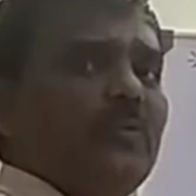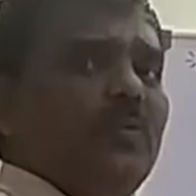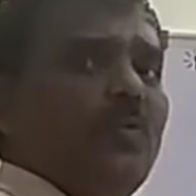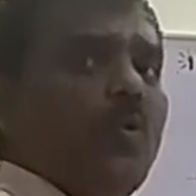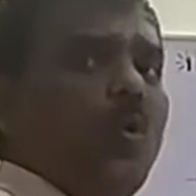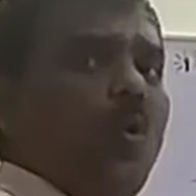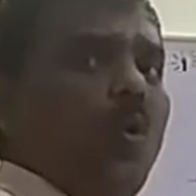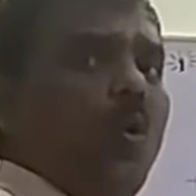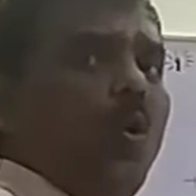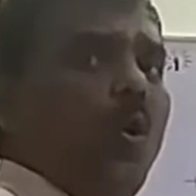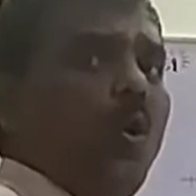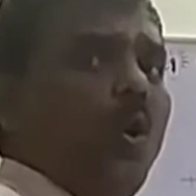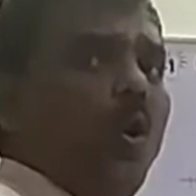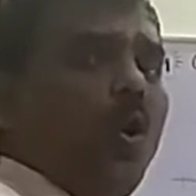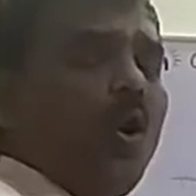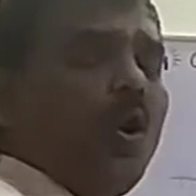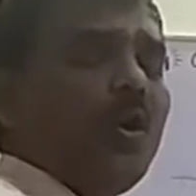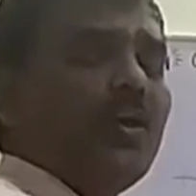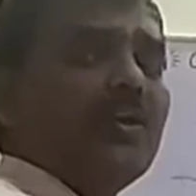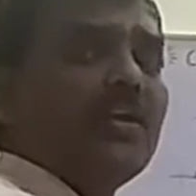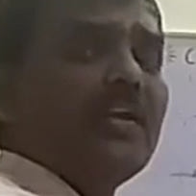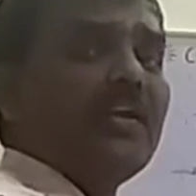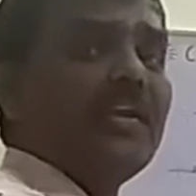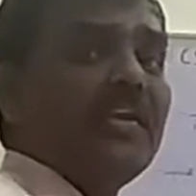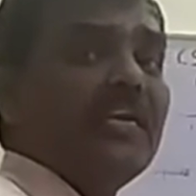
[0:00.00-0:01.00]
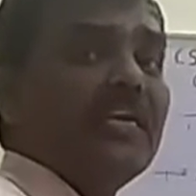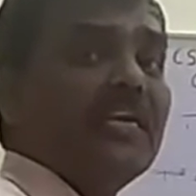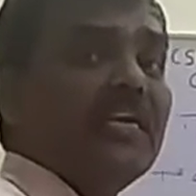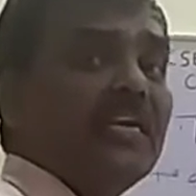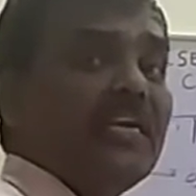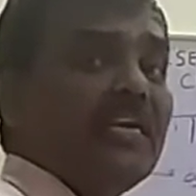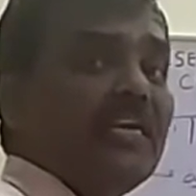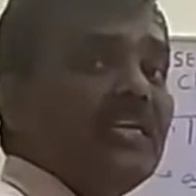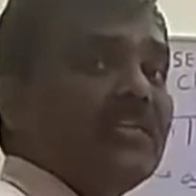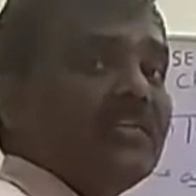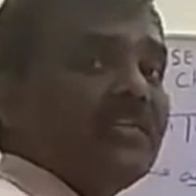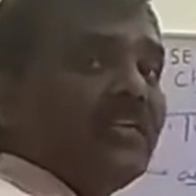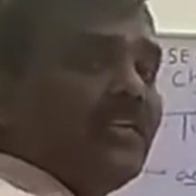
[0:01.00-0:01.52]
go on
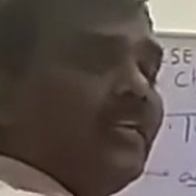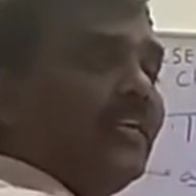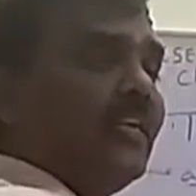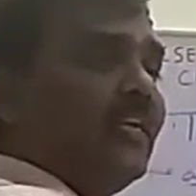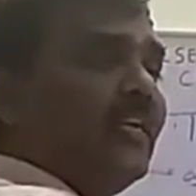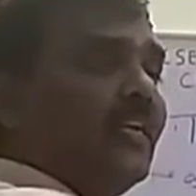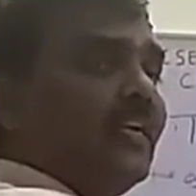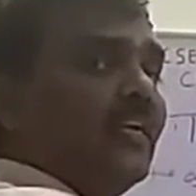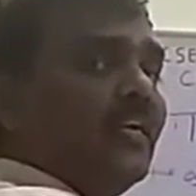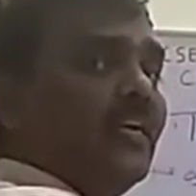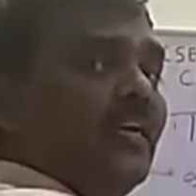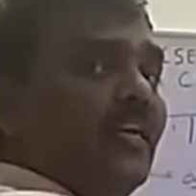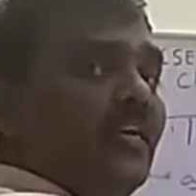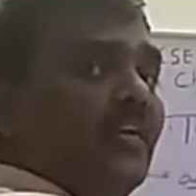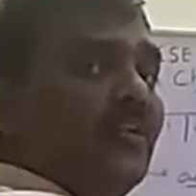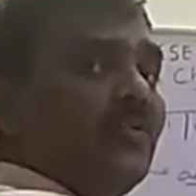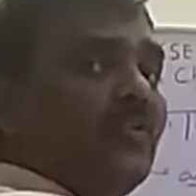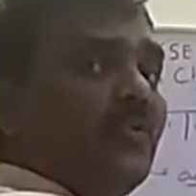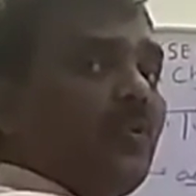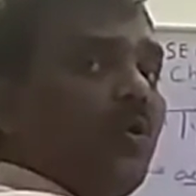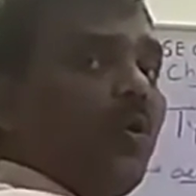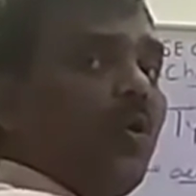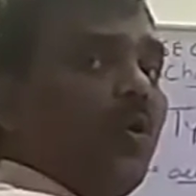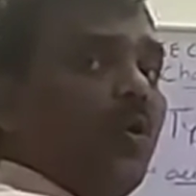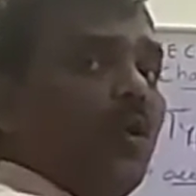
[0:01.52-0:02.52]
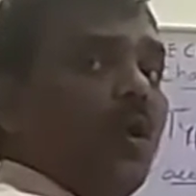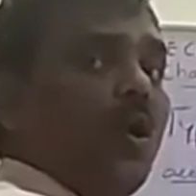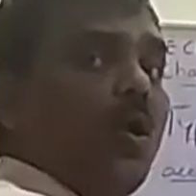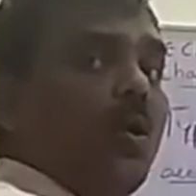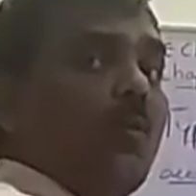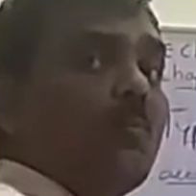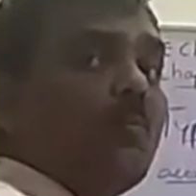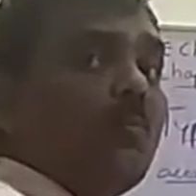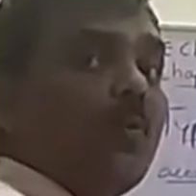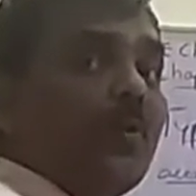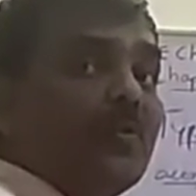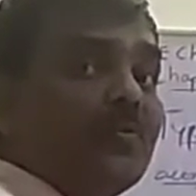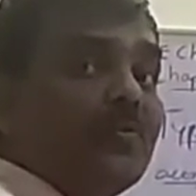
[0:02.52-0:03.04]
increasing, it is called
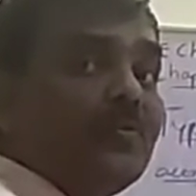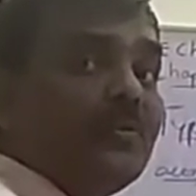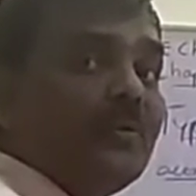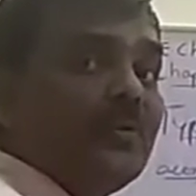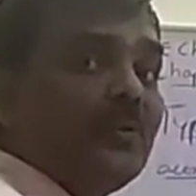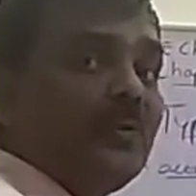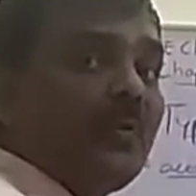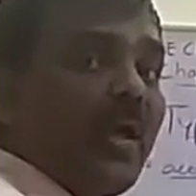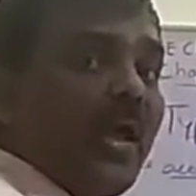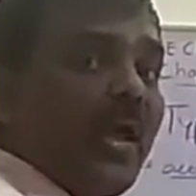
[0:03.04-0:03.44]
positive